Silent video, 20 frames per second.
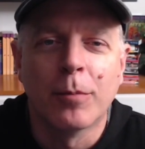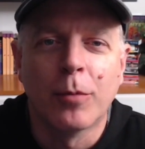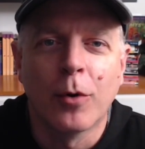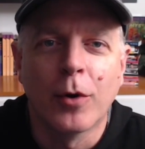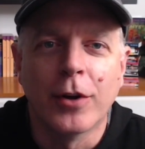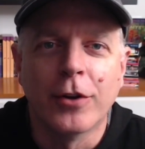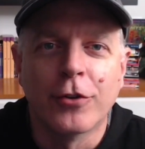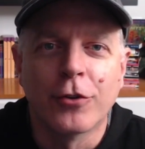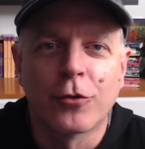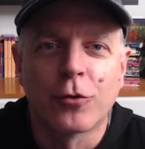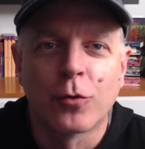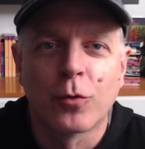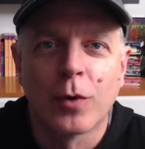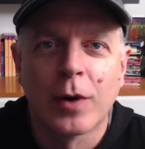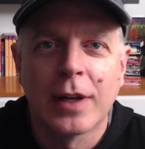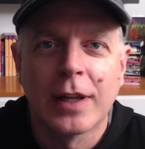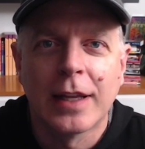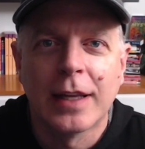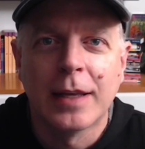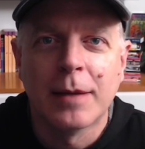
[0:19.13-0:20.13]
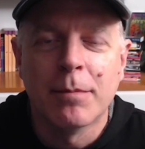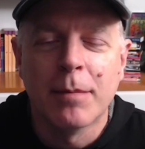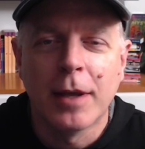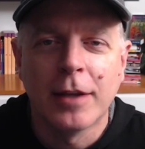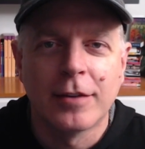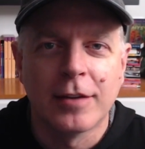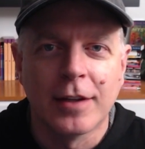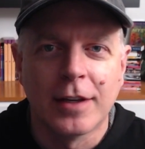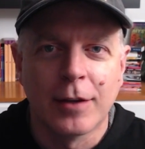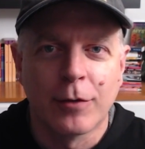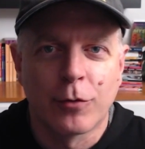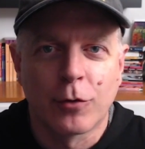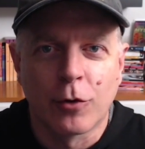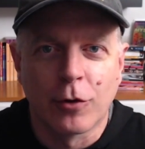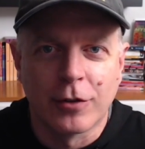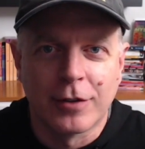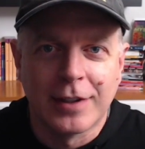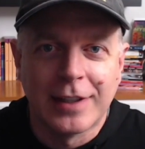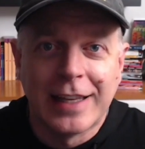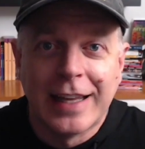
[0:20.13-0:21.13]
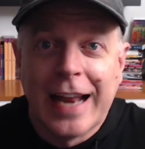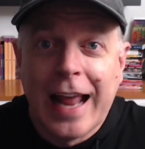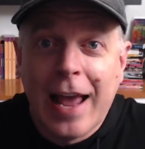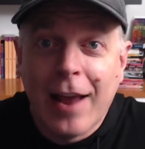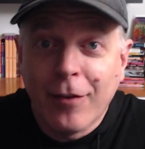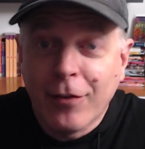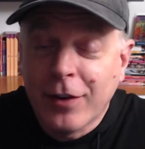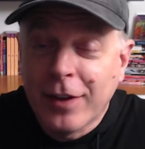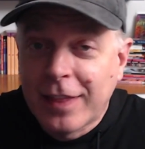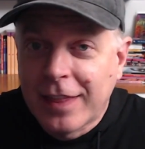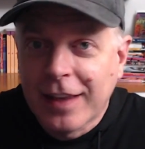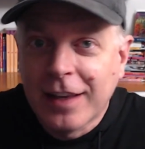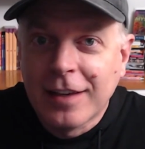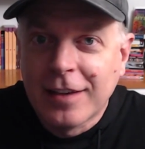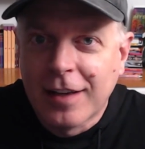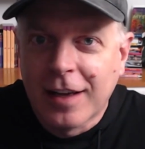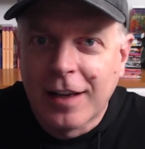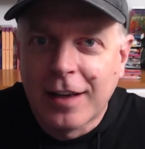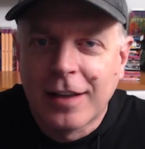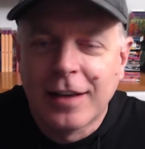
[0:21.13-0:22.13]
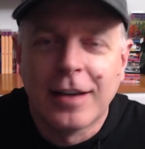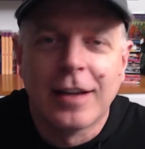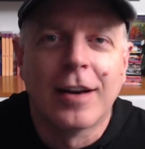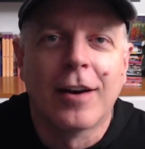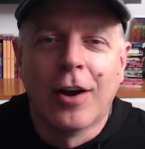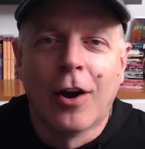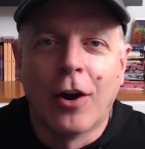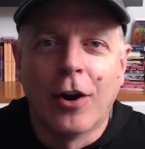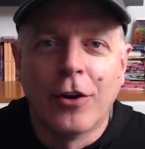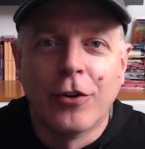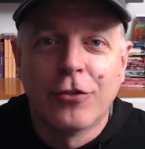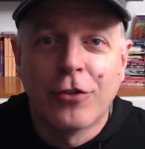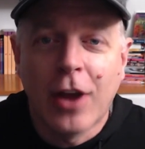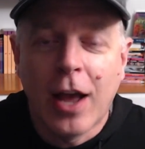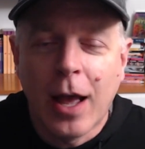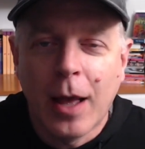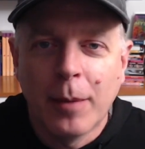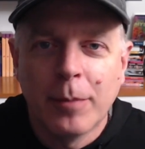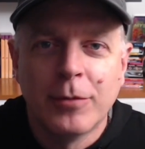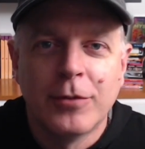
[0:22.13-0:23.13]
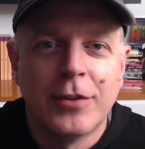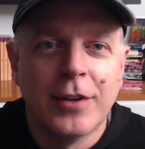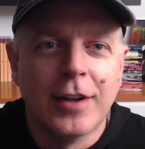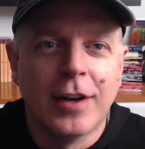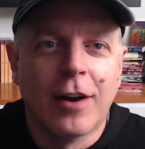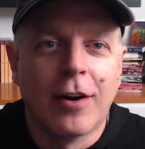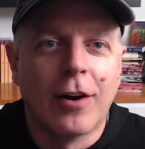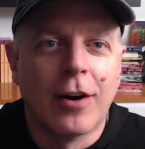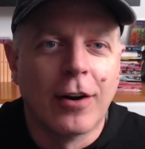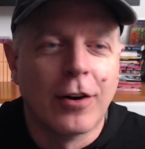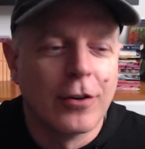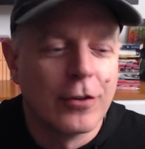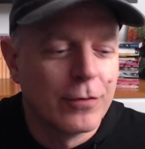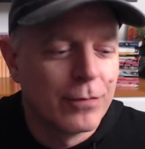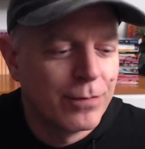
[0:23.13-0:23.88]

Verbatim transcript: boy, just really makes it difficult to get everything done in our jobs and our